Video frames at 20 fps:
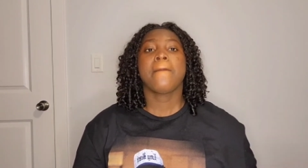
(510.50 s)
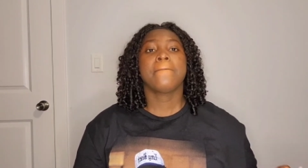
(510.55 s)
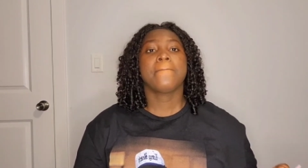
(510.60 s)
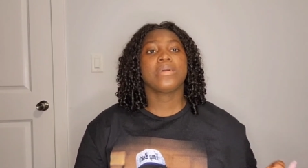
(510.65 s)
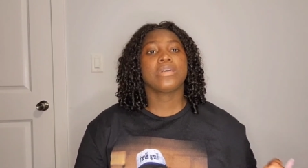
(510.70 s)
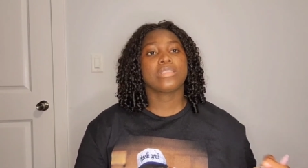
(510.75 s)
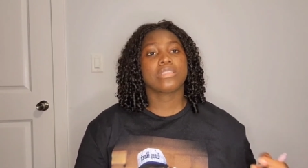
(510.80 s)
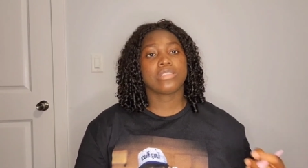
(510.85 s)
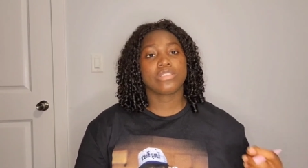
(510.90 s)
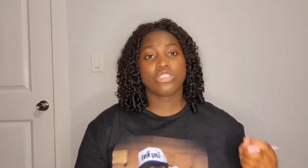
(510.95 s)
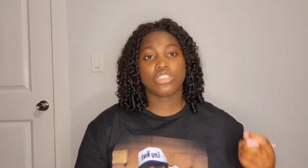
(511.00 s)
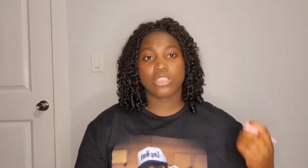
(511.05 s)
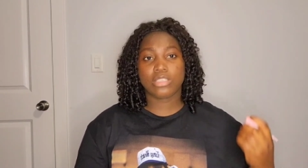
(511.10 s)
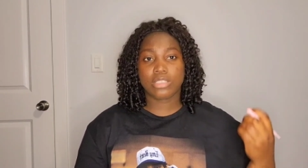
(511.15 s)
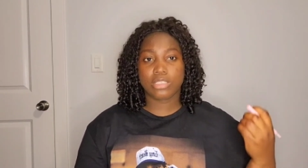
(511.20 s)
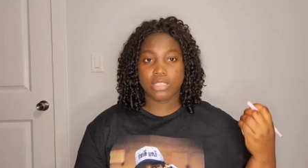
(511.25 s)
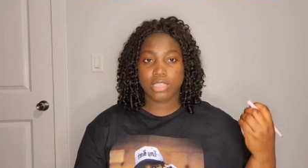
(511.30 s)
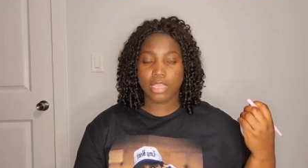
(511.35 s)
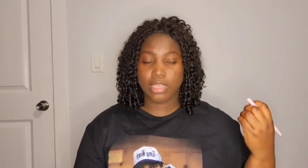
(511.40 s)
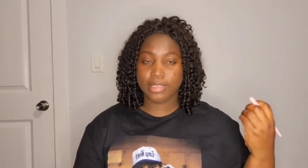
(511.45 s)
but
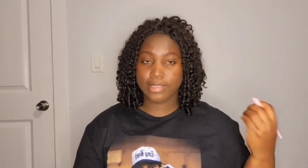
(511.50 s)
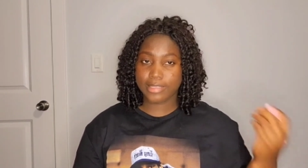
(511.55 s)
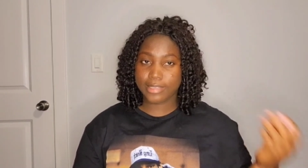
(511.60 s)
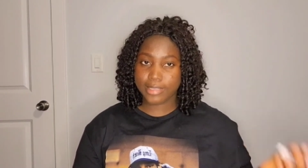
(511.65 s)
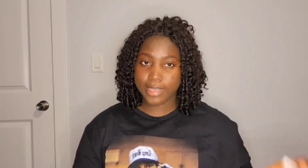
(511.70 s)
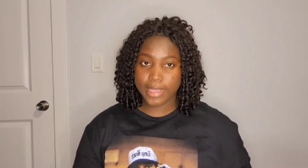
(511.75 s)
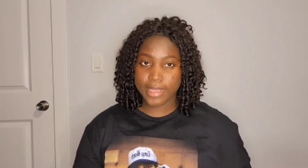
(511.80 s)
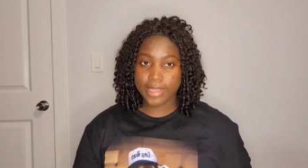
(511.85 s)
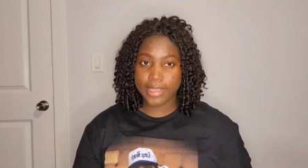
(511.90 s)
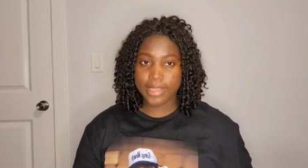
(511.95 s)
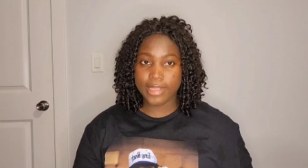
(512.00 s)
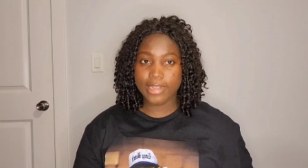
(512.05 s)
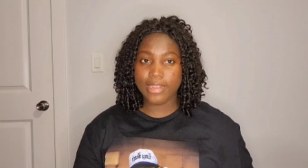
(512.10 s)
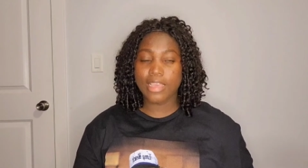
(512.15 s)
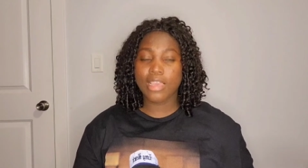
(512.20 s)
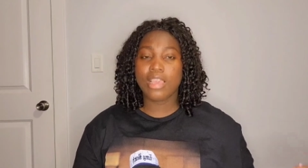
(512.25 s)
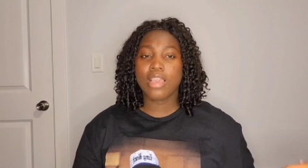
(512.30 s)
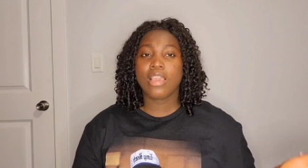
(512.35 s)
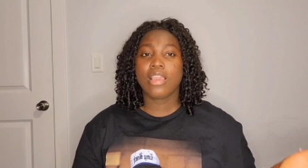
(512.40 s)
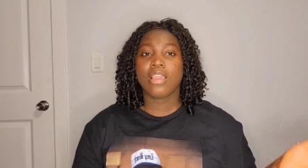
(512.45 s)
just
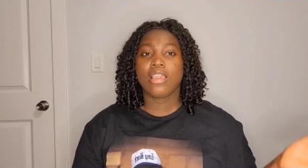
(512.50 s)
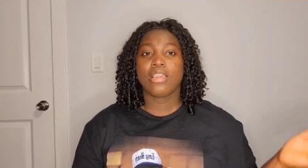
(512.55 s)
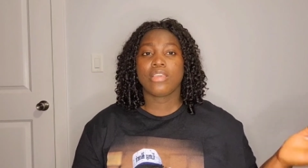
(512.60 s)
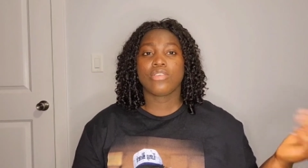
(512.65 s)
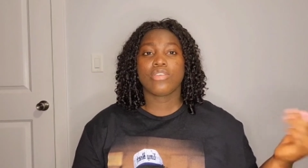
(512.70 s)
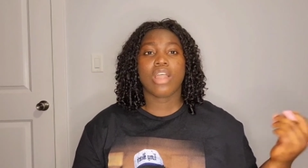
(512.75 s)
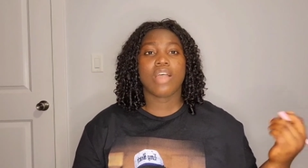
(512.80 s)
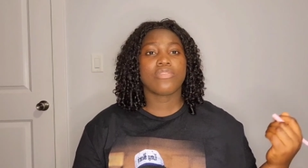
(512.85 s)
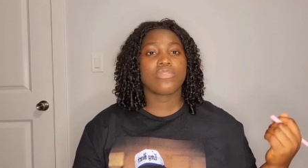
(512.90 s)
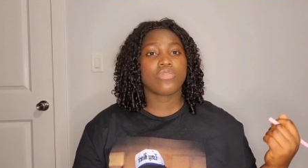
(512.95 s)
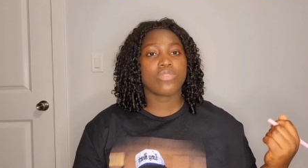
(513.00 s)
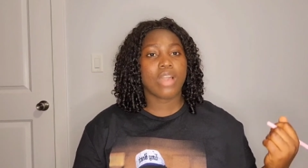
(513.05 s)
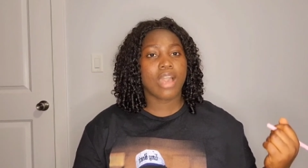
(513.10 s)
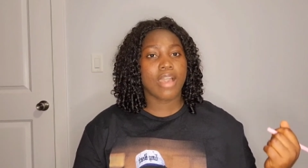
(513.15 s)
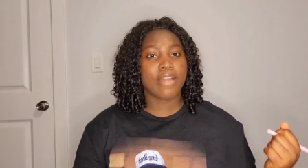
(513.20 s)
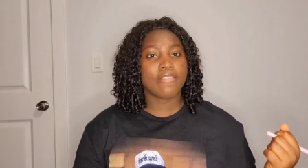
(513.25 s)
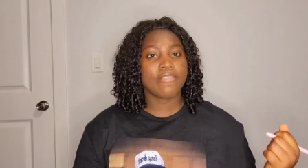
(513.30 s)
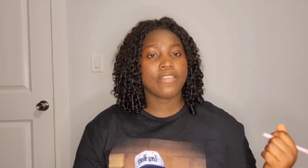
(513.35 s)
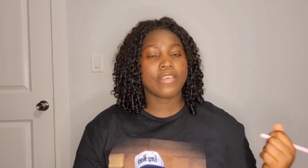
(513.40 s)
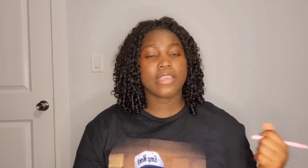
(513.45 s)
saying, you have to
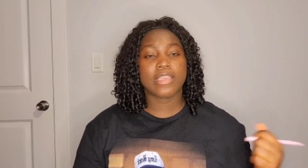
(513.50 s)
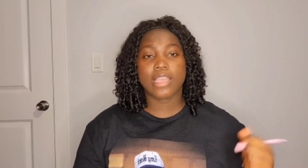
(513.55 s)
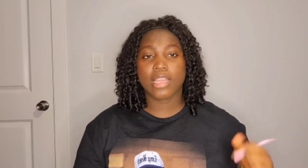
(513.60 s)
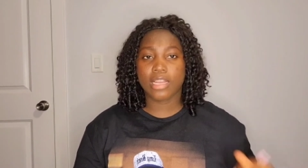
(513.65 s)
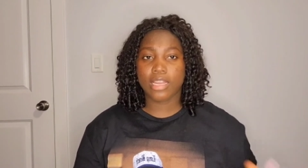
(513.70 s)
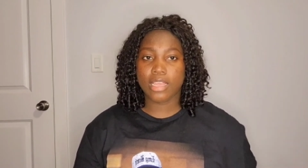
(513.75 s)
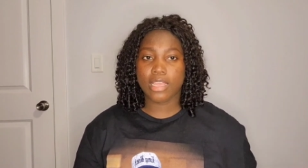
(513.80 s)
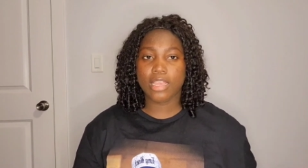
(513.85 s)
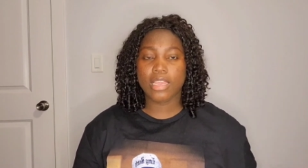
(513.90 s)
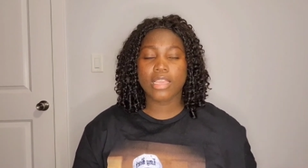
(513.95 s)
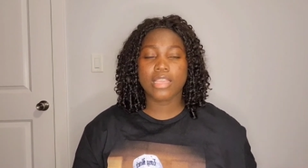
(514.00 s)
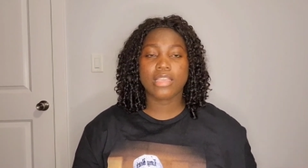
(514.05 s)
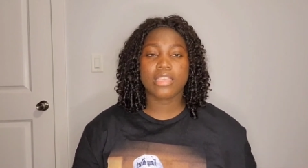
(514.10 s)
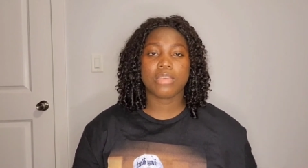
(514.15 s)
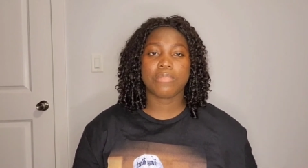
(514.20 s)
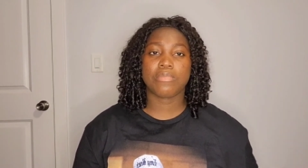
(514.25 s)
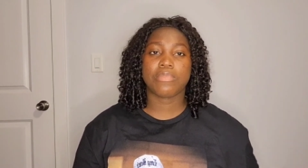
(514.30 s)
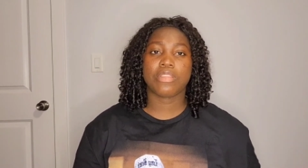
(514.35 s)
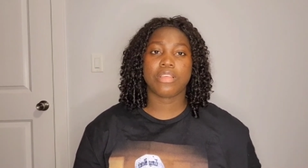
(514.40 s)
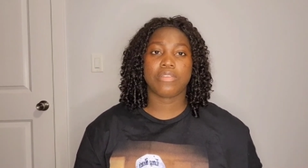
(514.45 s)
have a clear
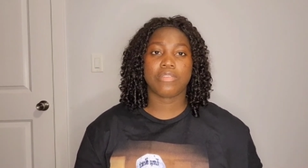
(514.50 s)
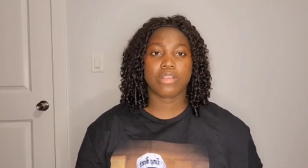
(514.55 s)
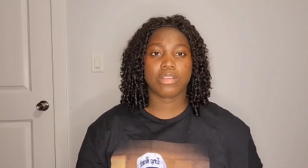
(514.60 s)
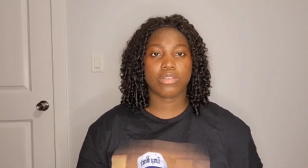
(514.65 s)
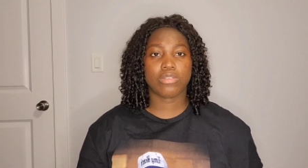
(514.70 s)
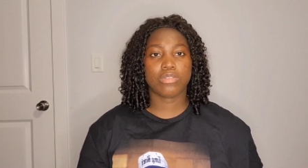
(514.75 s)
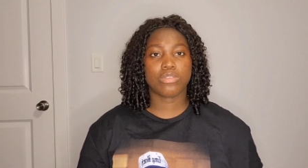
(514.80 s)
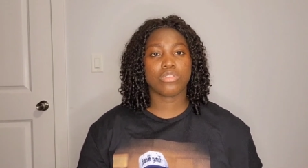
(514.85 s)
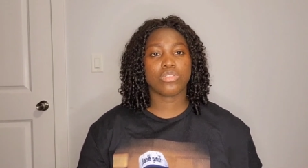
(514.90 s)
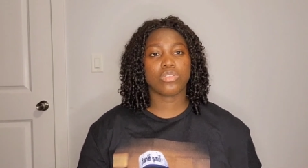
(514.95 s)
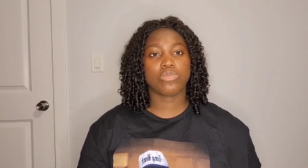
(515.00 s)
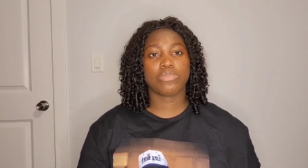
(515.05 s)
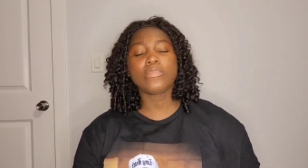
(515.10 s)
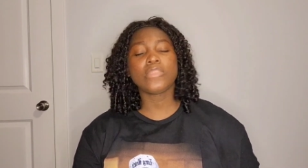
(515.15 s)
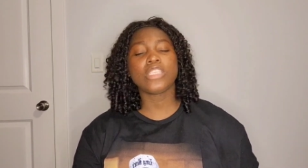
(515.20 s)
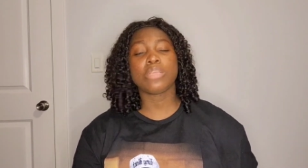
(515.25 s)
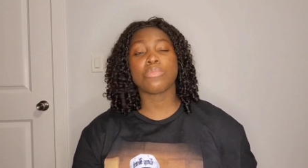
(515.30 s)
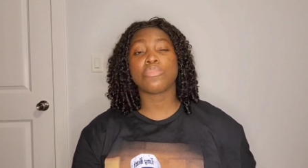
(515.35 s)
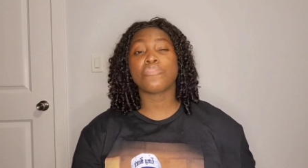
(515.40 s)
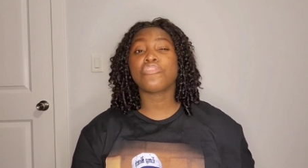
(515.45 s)
criminal records
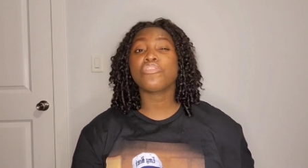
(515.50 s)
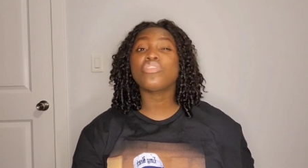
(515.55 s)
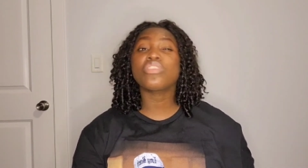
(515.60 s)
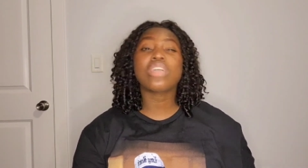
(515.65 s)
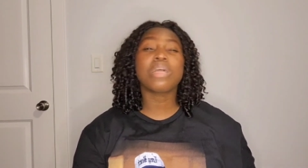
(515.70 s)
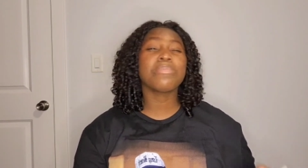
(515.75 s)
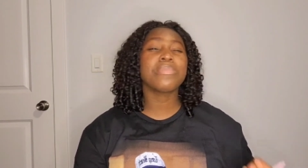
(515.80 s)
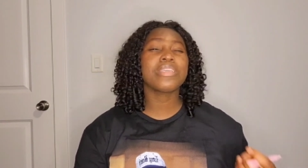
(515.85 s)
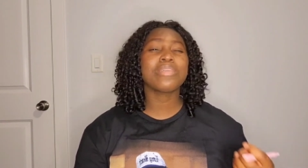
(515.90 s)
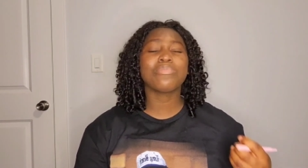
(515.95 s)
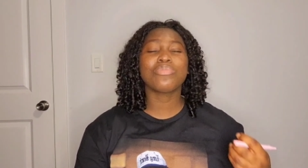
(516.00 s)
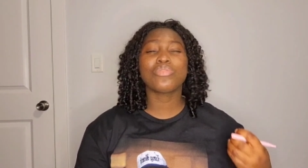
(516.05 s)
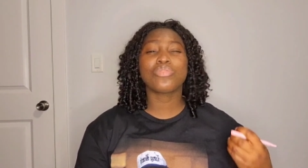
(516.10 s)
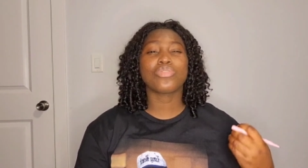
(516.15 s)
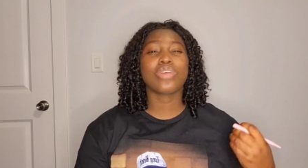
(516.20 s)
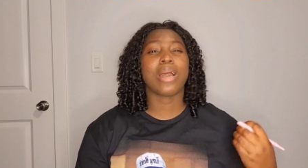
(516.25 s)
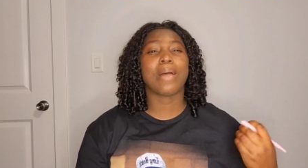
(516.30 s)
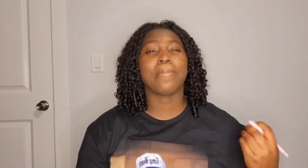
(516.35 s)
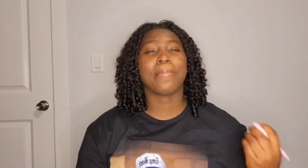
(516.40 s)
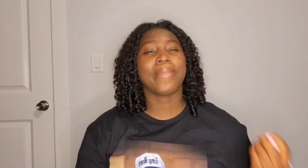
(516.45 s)
before you can be able
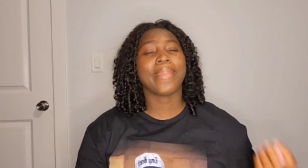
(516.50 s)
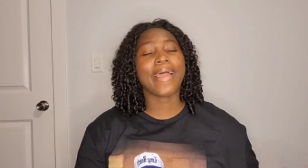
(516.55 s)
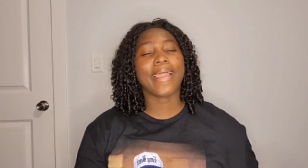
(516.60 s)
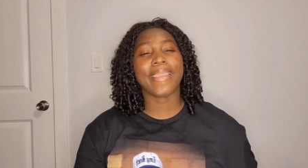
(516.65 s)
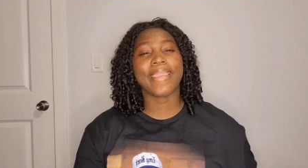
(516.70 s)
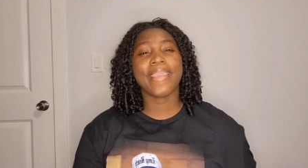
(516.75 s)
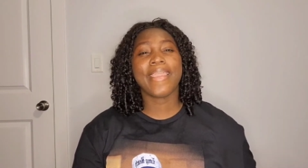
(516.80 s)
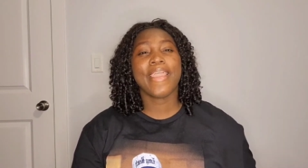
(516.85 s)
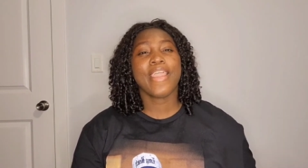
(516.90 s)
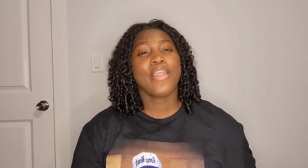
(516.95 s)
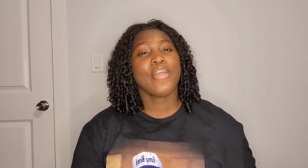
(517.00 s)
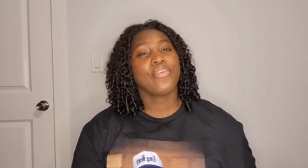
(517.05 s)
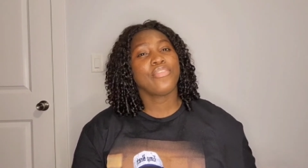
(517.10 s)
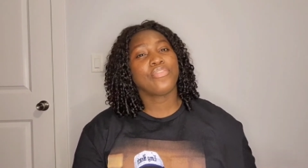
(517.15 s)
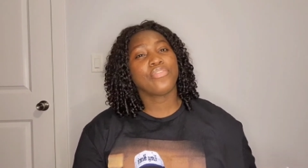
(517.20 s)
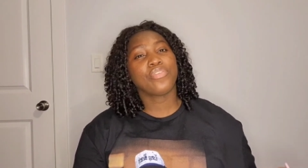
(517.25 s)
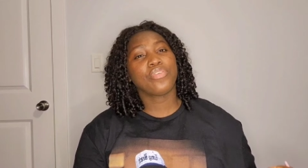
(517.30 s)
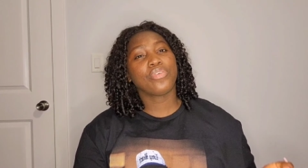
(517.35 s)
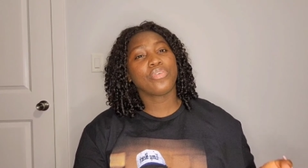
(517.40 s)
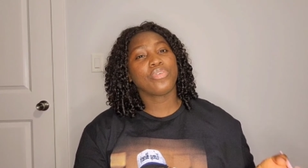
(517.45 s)
to apply
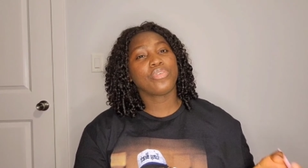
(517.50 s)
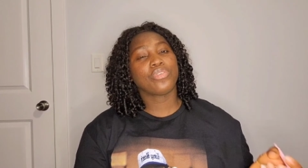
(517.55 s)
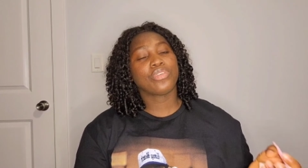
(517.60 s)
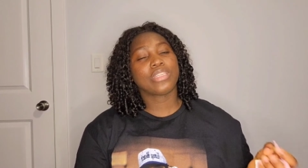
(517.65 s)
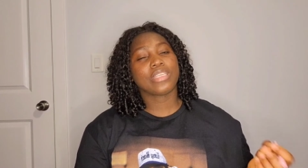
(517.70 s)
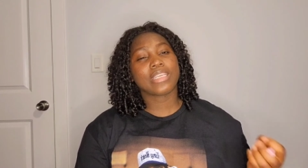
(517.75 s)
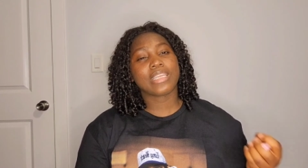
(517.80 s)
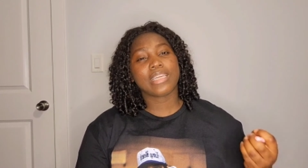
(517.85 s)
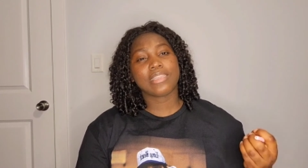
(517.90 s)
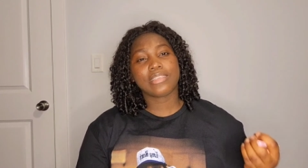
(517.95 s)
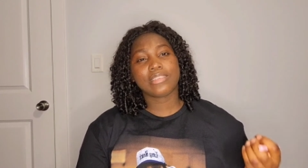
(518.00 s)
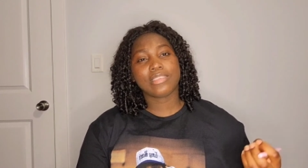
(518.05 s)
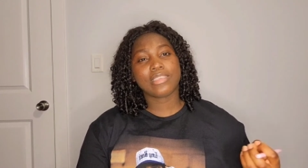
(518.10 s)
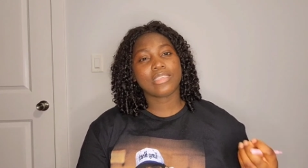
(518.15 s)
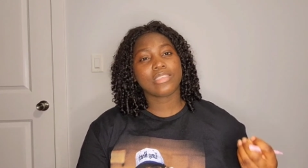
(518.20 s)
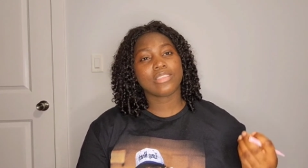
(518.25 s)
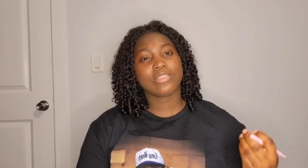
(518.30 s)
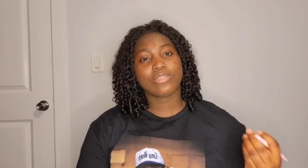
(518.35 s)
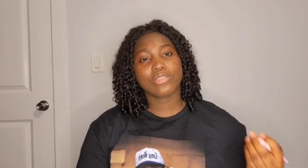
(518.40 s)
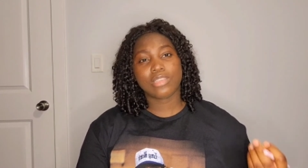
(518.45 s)
for the
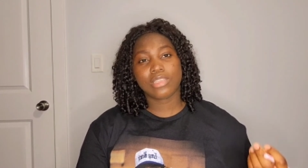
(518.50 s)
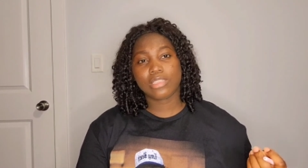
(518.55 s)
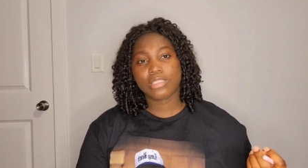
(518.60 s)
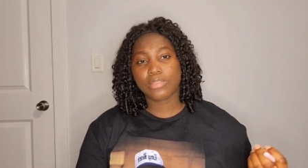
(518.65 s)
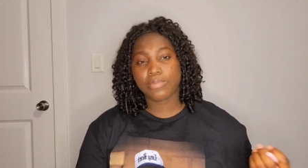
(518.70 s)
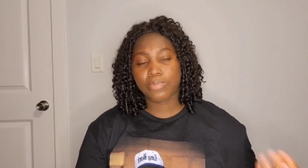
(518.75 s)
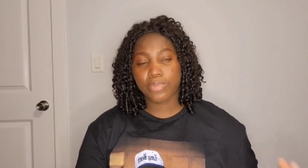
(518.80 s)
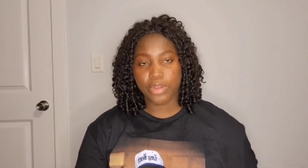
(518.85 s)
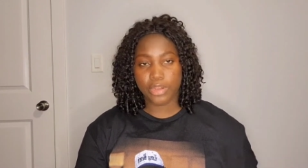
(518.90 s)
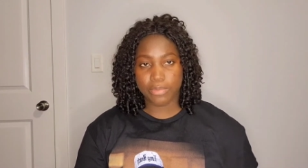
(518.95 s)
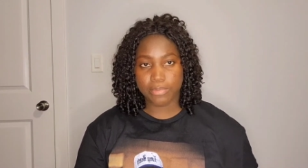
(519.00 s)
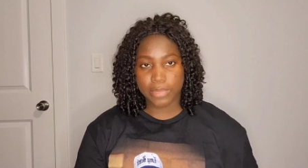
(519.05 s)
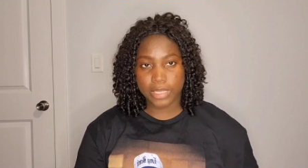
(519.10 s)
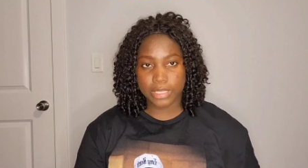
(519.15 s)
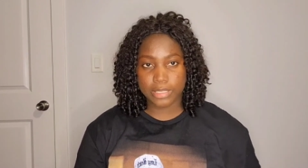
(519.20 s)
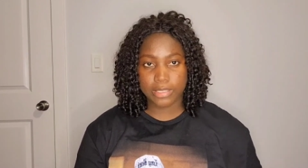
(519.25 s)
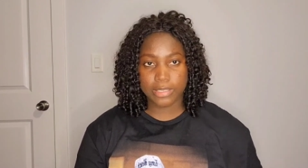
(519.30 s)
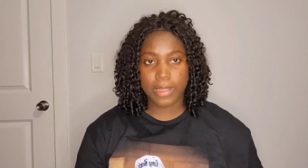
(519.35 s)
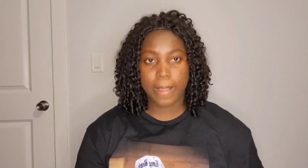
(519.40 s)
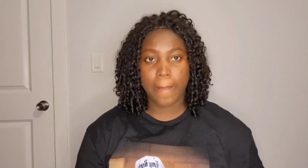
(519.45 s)
Canadian student permit.